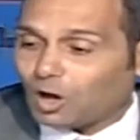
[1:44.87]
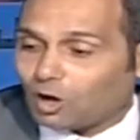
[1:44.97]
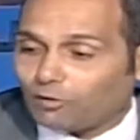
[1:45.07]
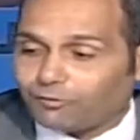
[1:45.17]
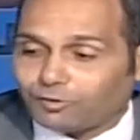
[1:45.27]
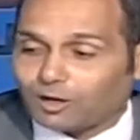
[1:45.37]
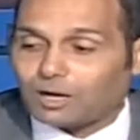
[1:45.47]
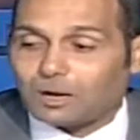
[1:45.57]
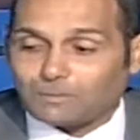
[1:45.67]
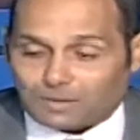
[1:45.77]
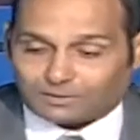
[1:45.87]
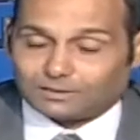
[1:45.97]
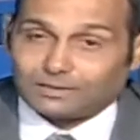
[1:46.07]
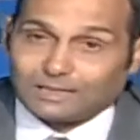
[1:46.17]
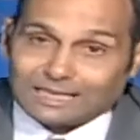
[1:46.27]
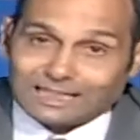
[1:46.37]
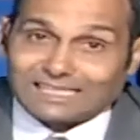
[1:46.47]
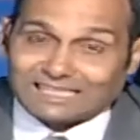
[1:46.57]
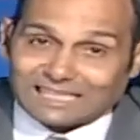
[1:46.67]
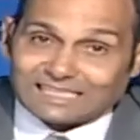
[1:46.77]
of matter.
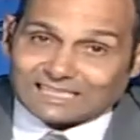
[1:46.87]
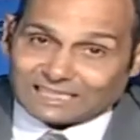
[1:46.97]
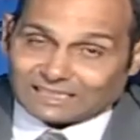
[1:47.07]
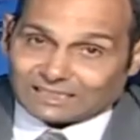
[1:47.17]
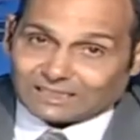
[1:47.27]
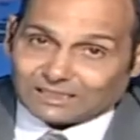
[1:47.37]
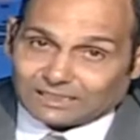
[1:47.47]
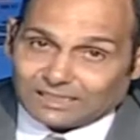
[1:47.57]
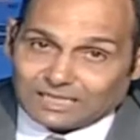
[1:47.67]
This is density.